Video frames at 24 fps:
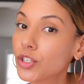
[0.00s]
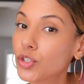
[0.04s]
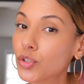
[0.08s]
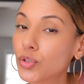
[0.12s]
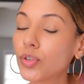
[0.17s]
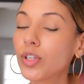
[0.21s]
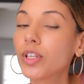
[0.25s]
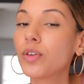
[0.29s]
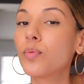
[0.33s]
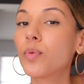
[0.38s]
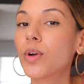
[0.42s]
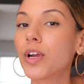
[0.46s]

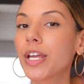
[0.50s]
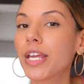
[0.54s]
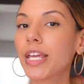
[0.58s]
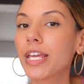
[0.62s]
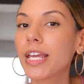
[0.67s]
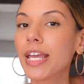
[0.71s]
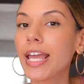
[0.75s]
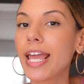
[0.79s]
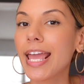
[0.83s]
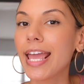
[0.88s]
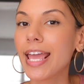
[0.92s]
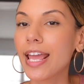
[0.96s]
truly
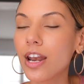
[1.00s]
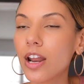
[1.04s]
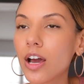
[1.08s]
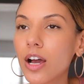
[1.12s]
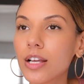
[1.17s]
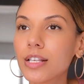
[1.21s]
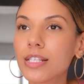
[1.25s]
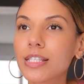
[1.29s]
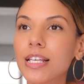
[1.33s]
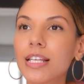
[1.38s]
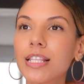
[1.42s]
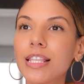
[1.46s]
working in
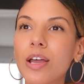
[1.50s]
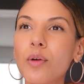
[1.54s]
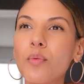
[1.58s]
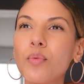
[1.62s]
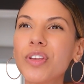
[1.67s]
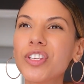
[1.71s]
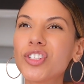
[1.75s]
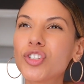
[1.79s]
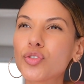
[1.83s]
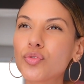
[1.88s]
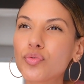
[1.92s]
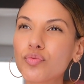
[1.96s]
us, and that
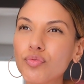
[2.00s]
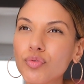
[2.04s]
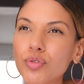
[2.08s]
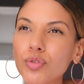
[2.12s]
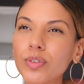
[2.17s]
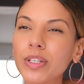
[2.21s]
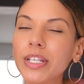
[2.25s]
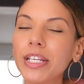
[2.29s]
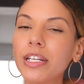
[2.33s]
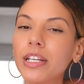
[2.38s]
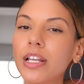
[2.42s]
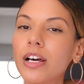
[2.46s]
we
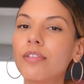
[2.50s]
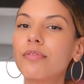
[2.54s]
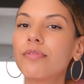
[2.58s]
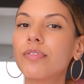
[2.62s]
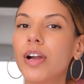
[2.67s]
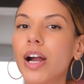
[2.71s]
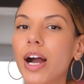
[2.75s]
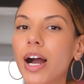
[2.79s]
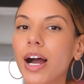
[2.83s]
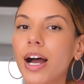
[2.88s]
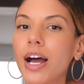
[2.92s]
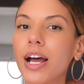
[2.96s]
truly love
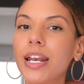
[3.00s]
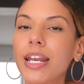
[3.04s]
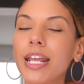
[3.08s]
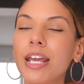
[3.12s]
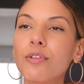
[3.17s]
God